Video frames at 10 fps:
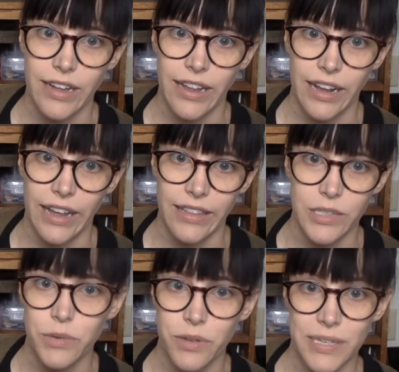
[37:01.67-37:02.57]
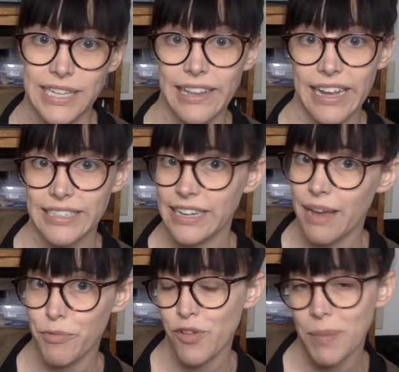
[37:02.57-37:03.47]
and these were the ones I liked and
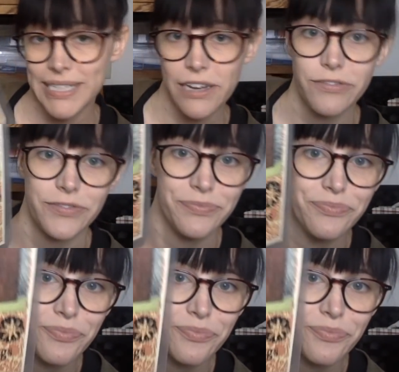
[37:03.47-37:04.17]
kept for myself.